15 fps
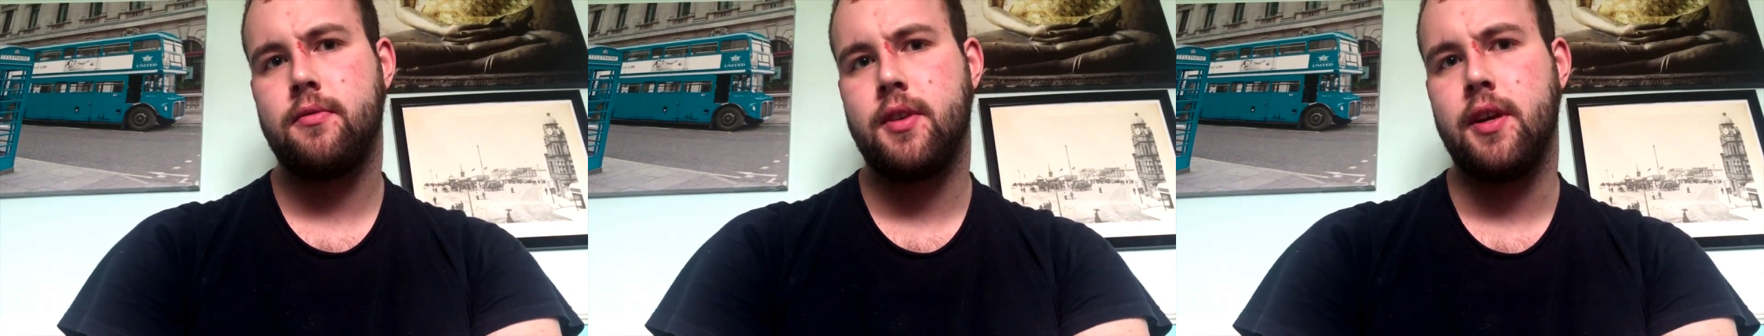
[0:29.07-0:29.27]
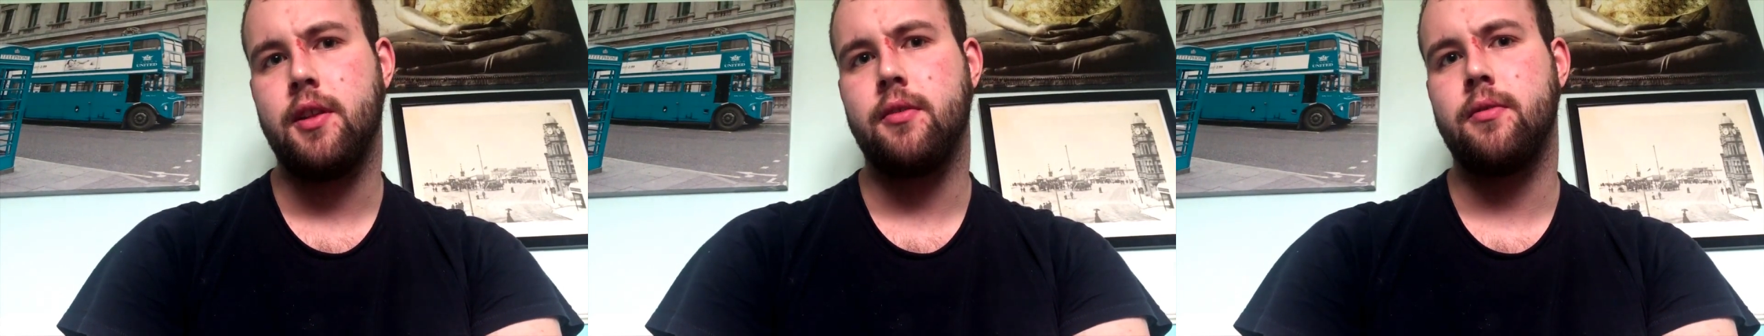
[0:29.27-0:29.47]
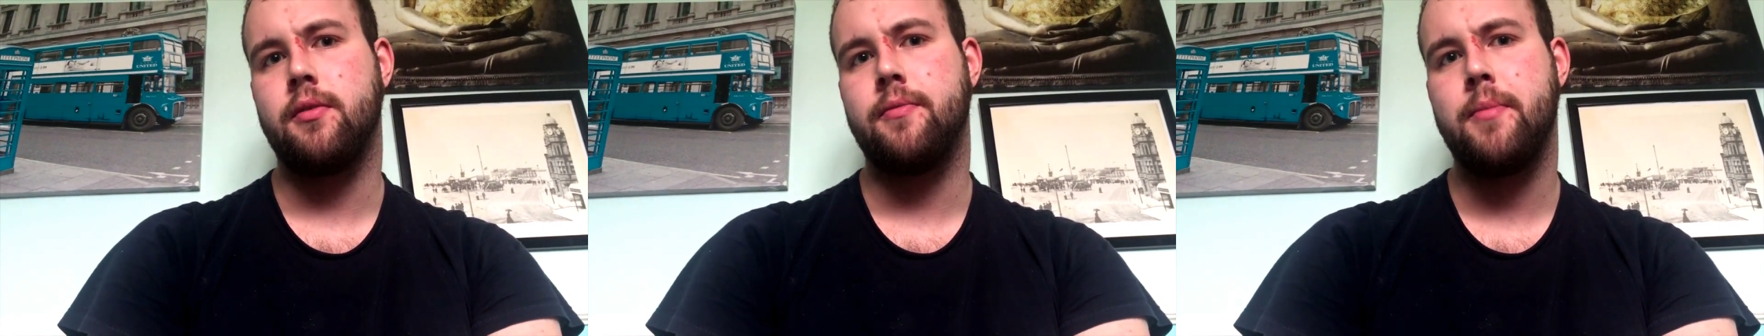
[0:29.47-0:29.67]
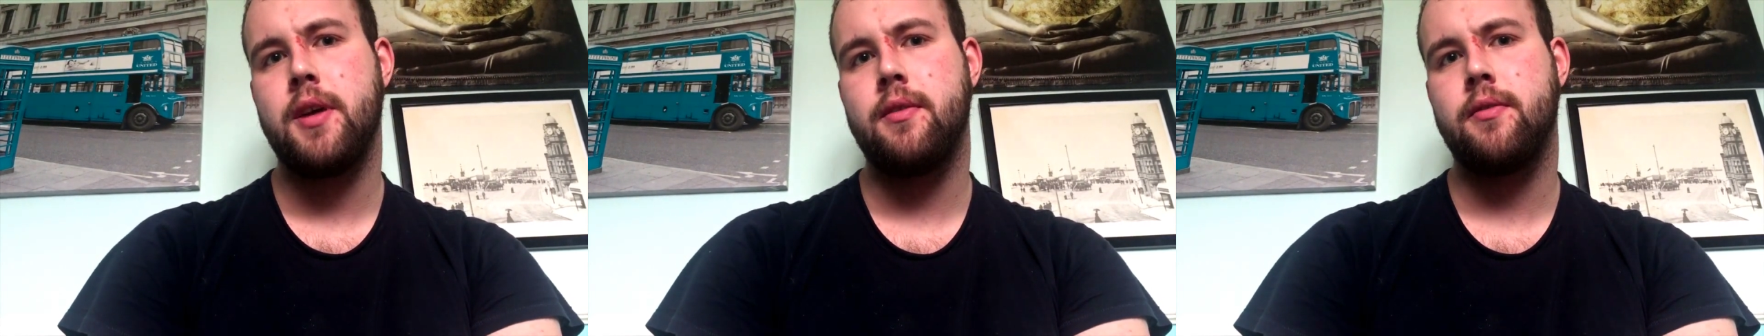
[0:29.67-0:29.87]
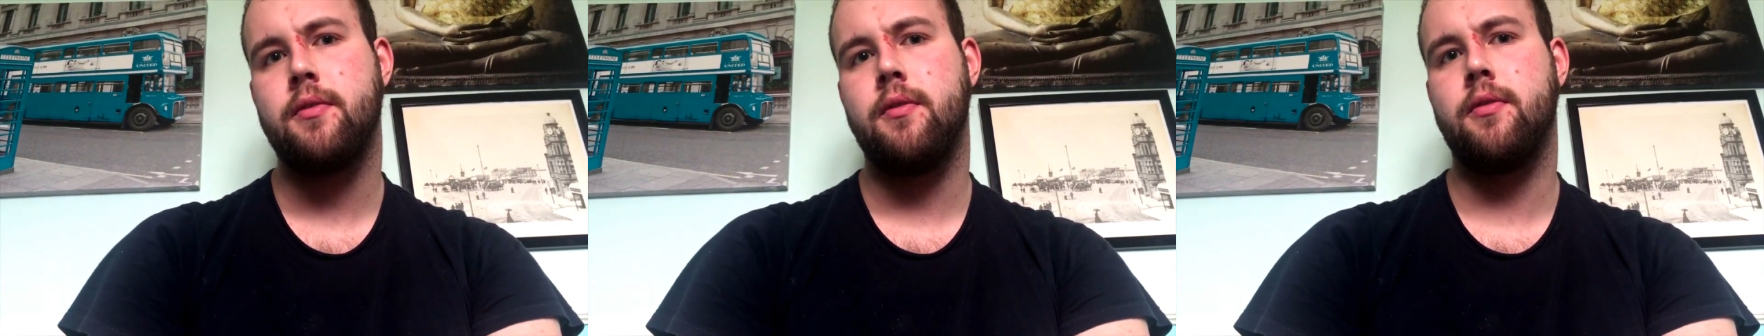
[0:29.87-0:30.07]
killer of
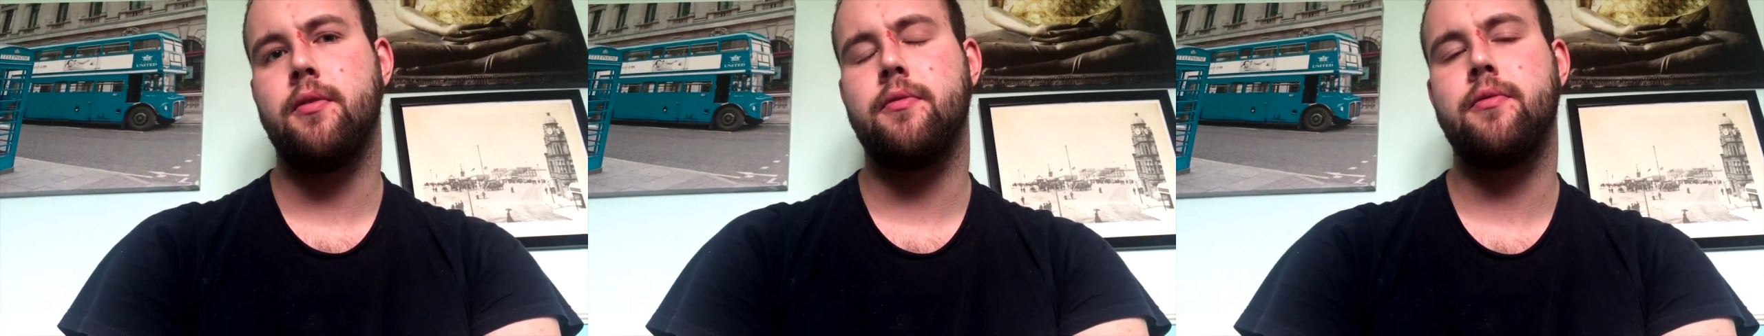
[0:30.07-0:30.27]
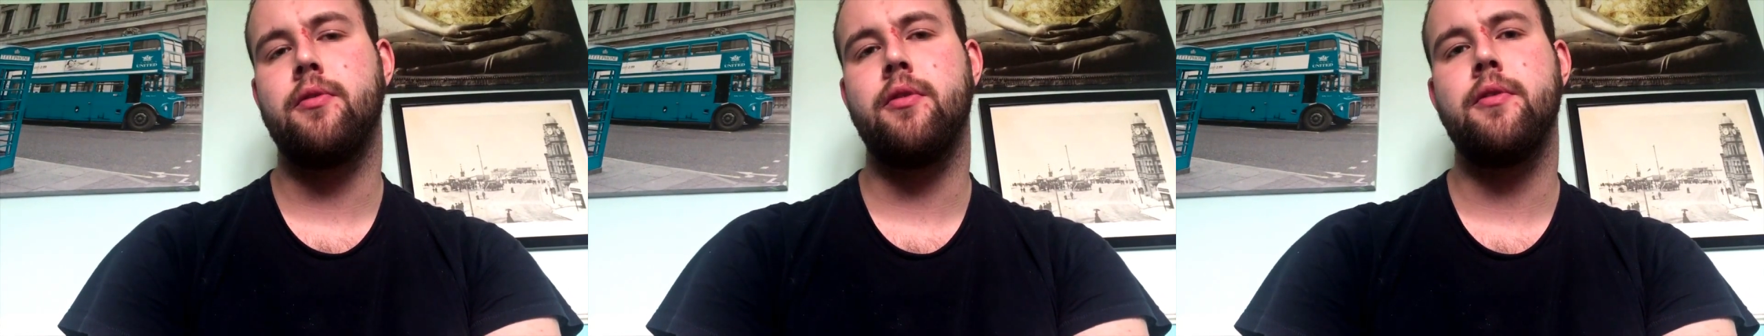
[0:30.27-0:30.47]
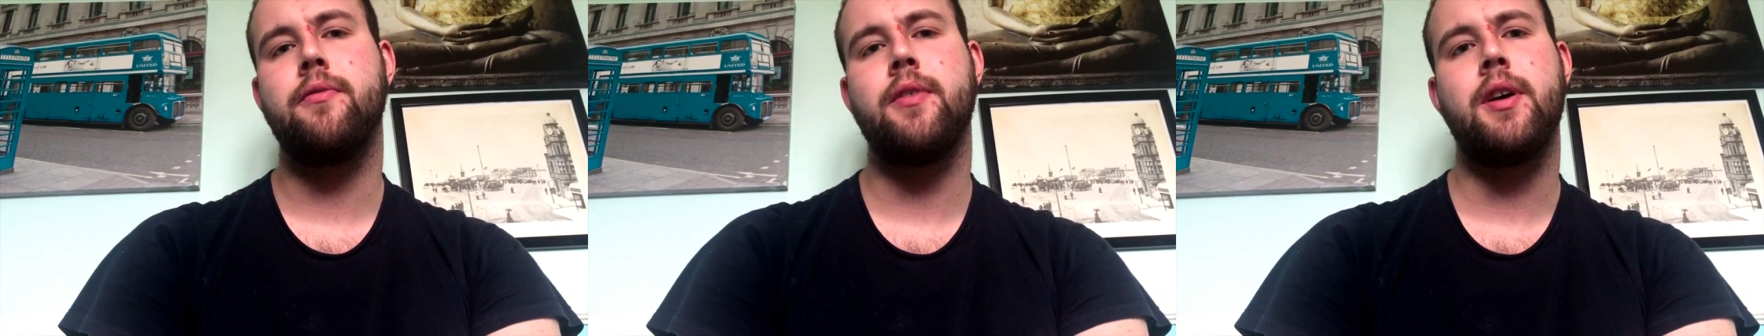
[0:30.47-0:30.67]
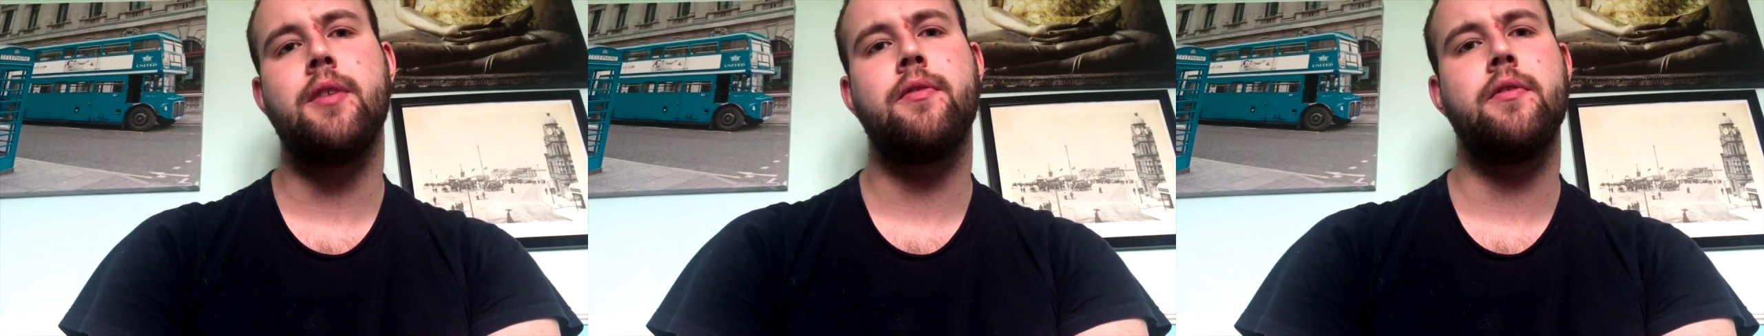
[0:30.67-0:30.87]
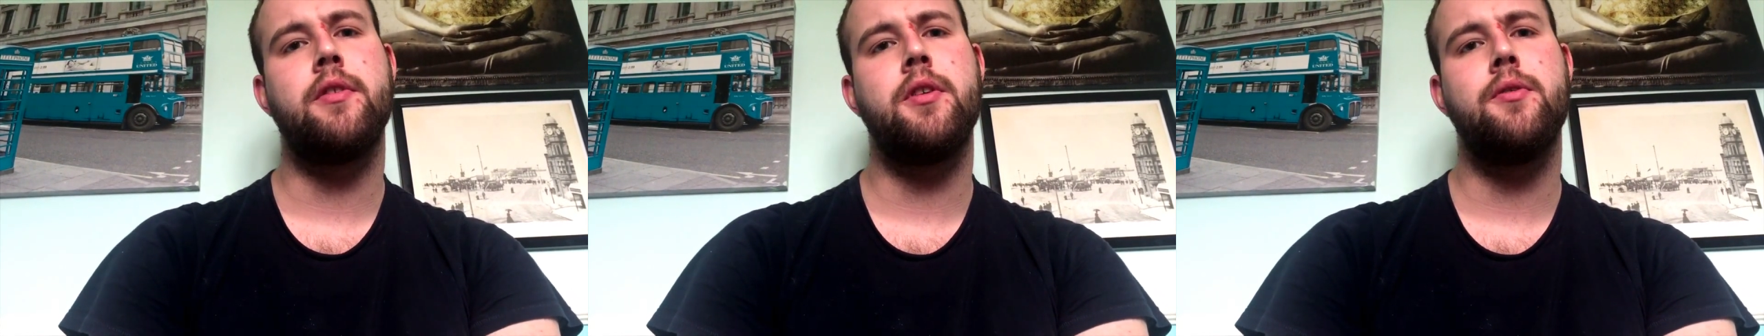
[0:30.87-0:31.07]
men under
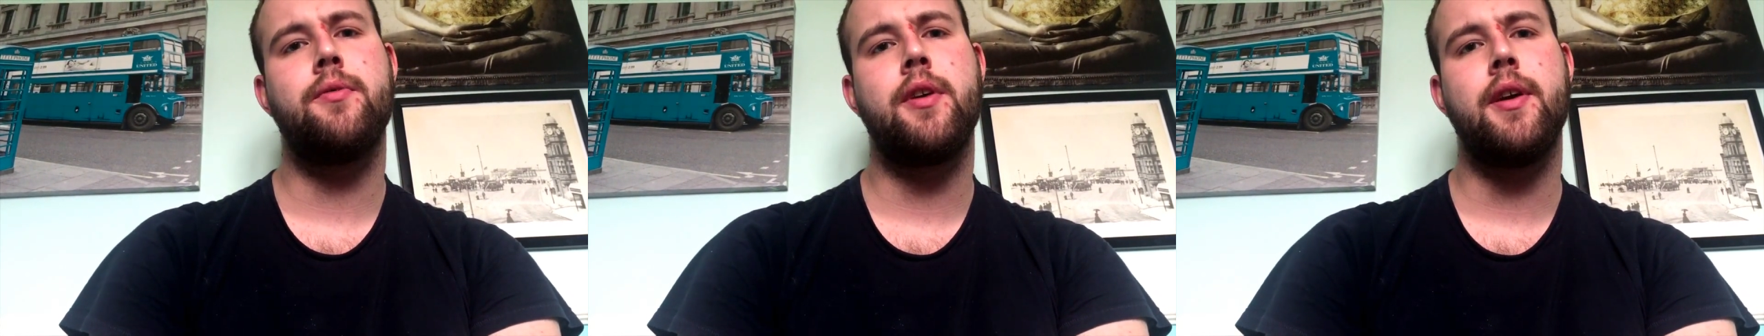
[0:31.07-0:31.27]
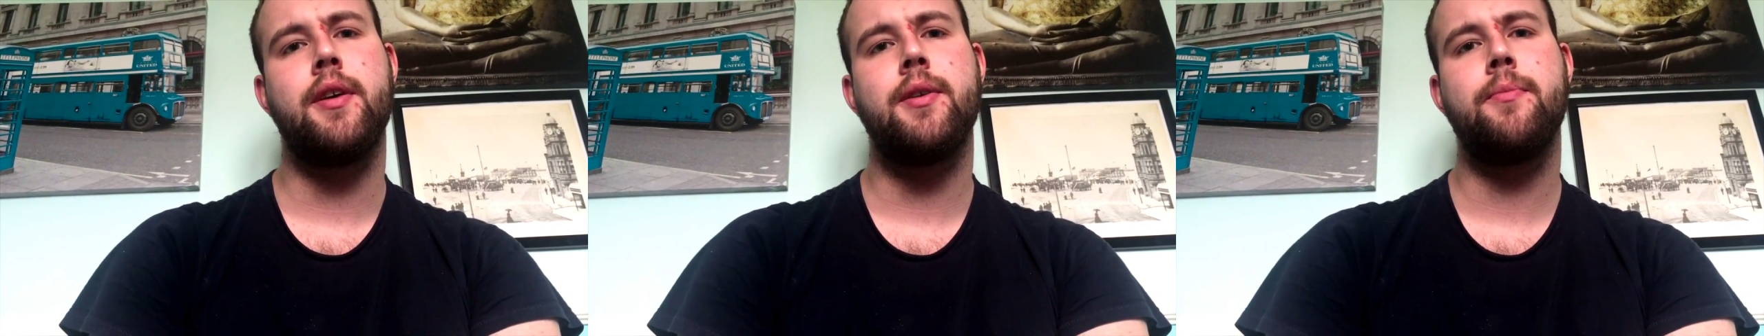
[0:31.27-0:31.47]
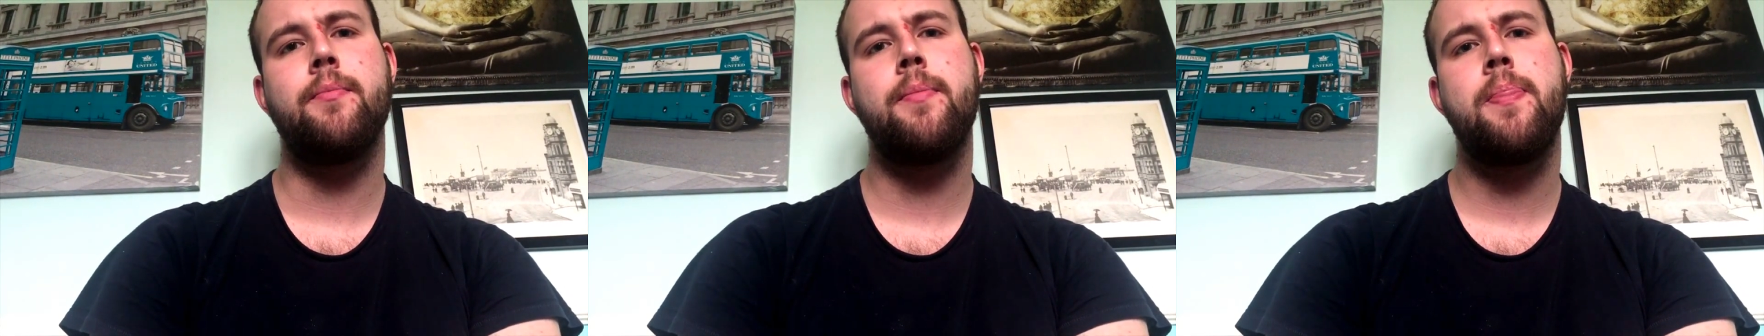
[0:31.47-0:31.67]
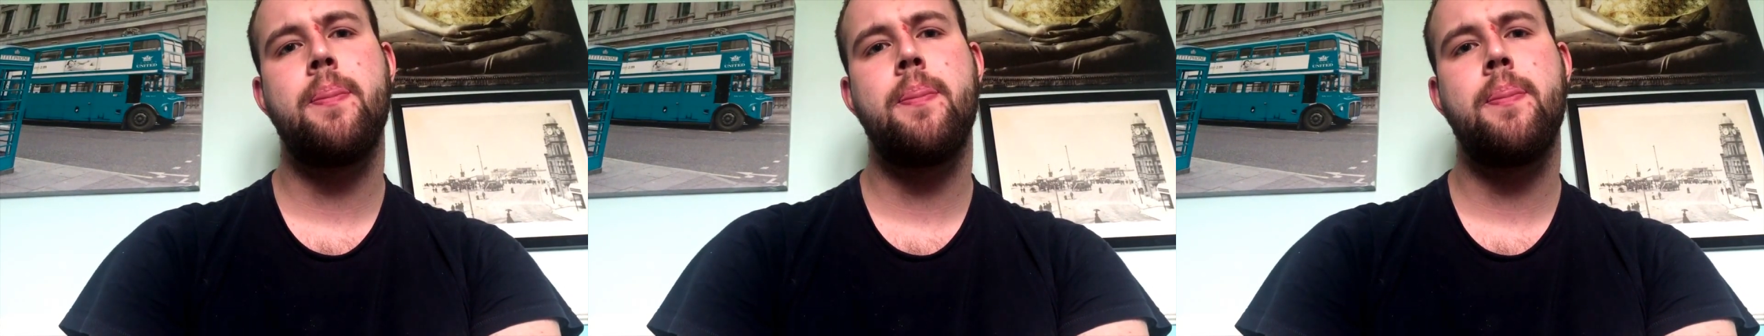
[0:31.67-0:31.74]
45 in the UK,